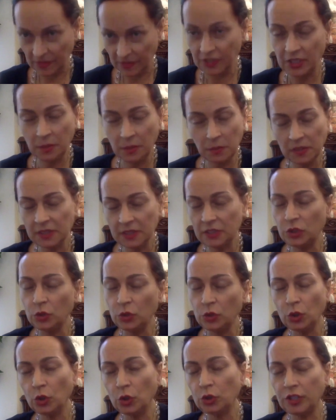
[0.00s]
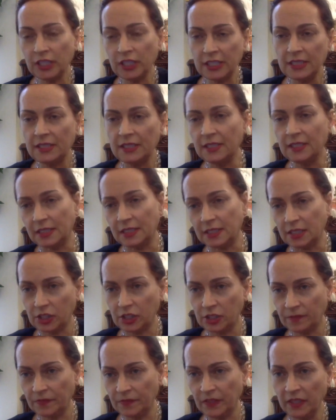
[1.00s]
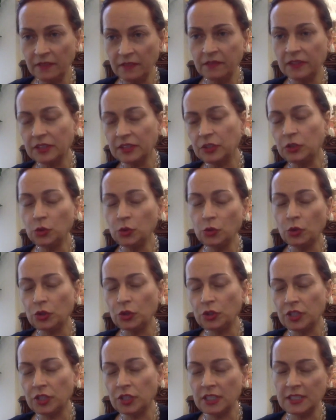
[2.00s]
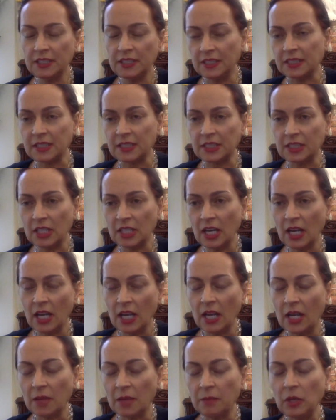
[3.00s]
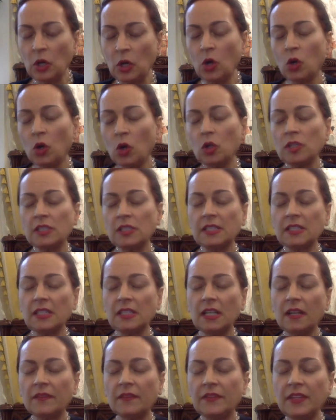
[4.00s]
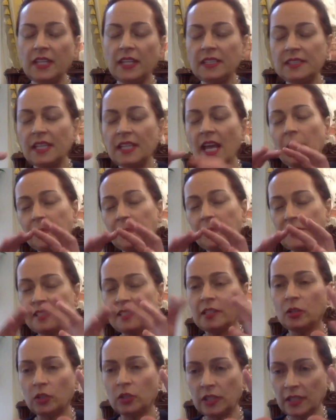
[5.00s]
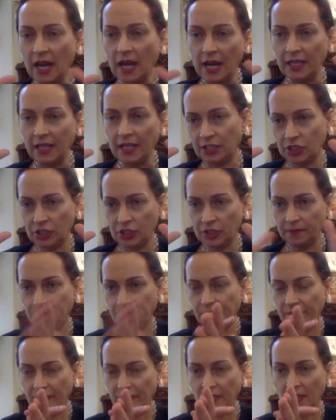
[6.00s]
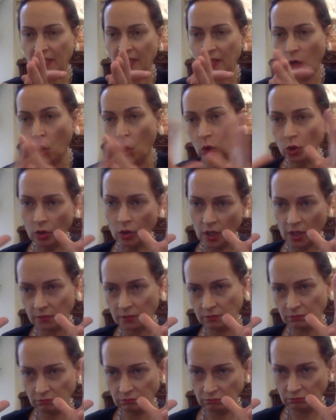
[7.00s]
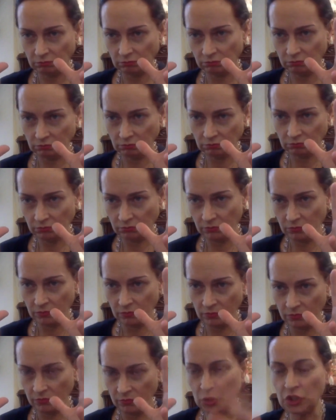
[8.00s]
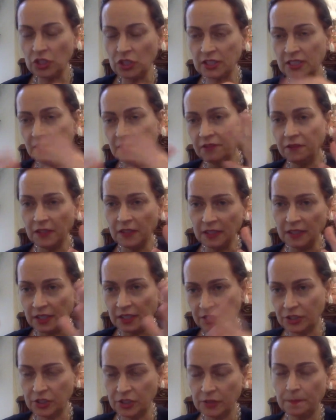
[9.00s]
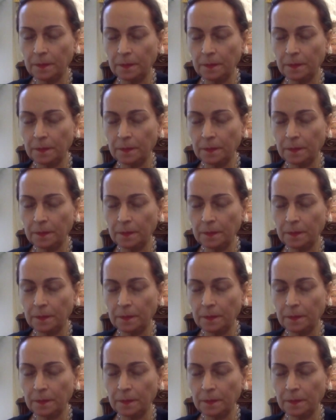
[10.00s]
Demons do not exist. Evil do not exist, because this absolute light, hologram, which is infinite,